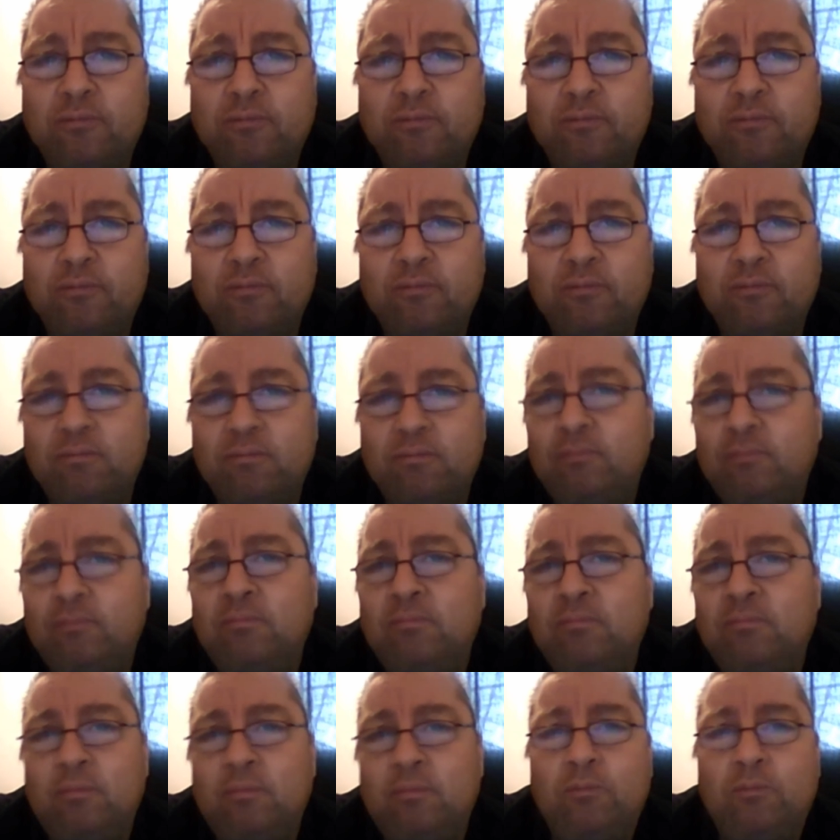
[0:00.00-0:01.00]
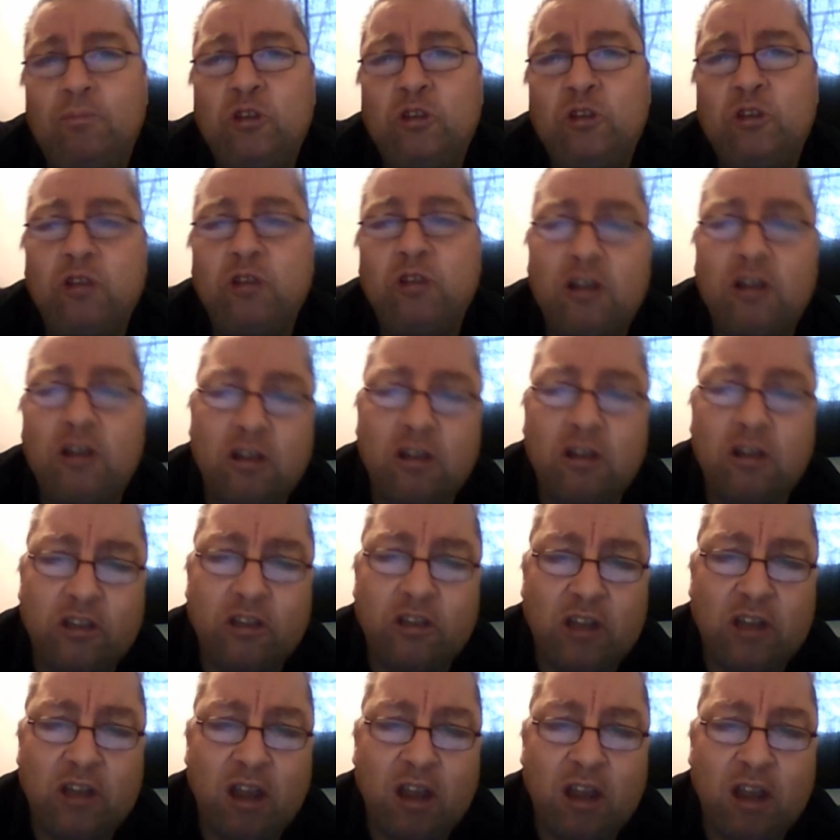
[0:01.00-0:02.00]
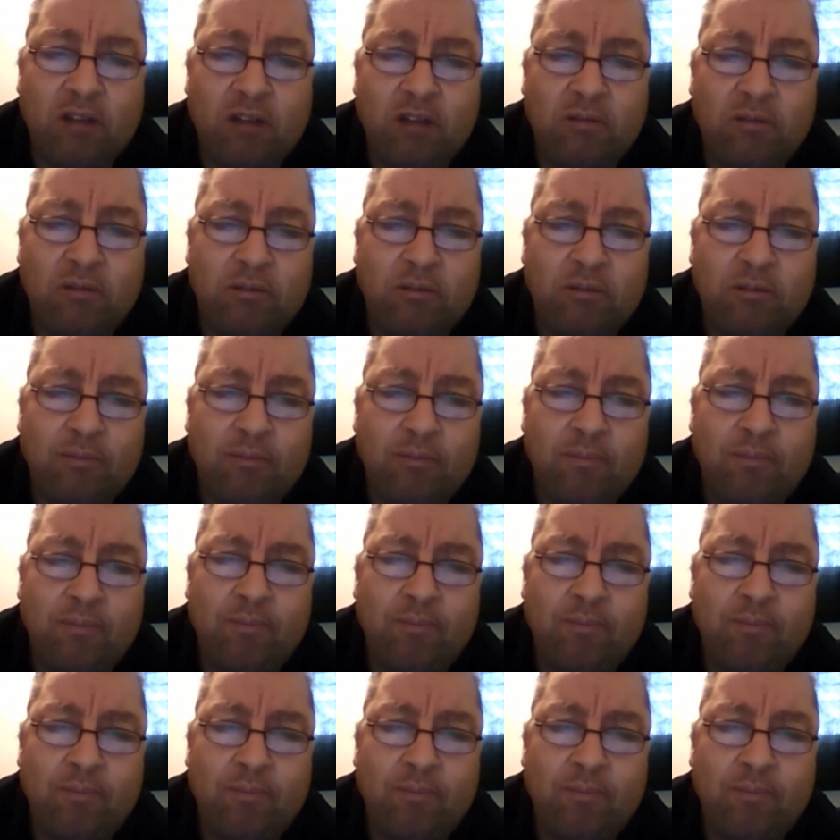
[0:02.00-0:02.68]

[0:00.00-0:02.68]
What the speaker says: I'm sure you can understand.